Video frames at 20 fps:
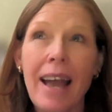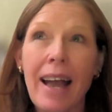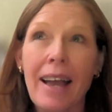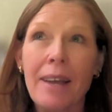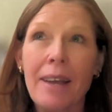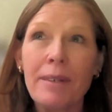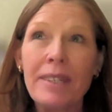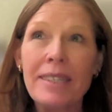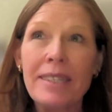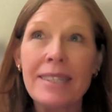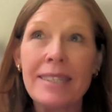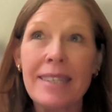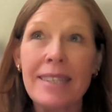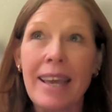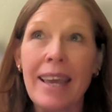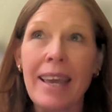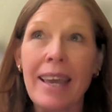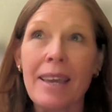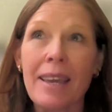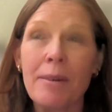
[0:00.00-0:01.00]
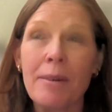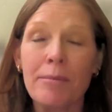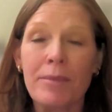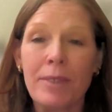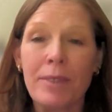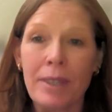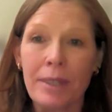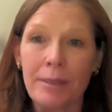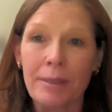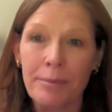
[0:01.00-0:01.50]
I would say
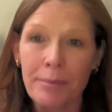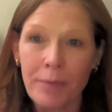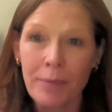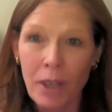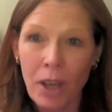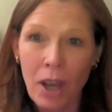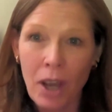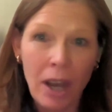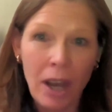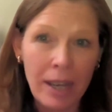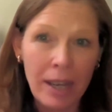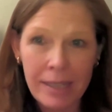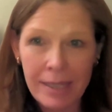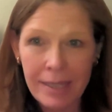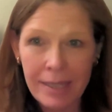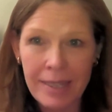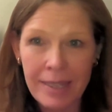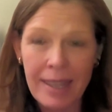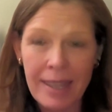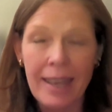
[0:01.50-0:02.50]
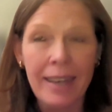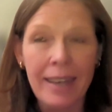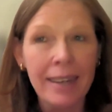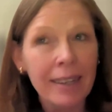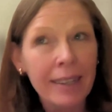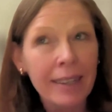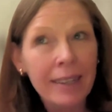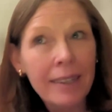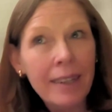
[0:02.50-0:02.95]
the cost that